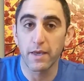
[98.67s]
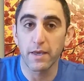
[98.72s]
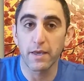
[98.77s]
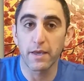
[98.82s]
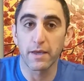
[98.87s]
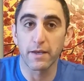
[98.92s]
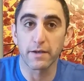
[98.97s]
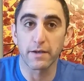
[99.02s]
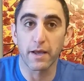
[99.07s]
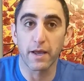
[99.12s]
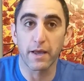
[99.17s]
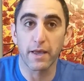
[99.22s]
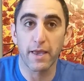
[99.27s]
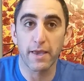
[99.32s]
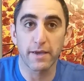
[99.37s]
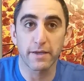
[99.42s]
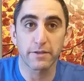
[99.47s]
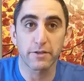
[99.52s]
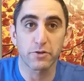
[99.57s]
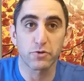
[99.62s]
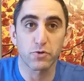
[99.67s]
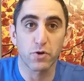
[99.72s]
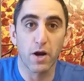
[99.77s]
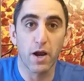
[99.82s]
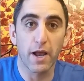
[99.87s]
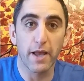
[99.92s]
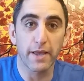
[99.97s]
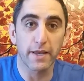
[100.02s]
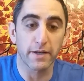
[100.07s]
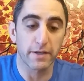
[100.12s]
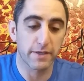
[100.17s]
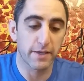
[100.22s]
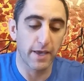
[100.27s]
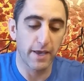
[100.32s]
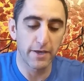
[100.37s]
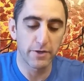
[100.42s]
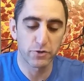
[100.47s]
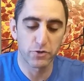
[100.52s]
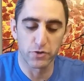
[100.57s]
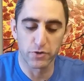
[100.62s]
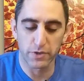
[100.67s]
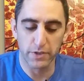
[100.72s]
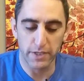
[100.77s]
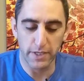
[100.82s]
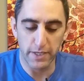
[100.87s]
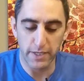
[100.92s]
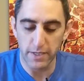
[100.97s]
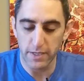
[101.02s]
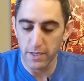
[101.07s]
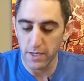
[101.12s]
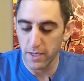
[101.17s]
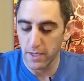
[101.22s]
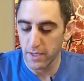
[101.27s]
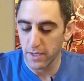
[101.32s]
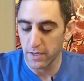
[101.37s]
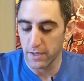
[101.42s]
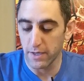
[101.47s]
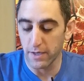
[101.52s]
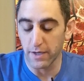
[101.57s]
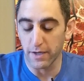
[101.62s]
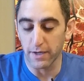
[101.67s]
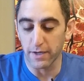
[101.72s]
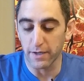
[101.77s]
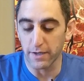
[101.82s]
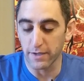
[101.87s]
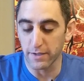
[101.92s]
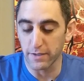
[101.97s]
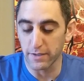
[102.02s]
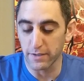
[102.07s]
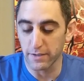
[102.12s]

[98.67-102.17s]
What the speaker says: and I hang it to dry, and occasionally, not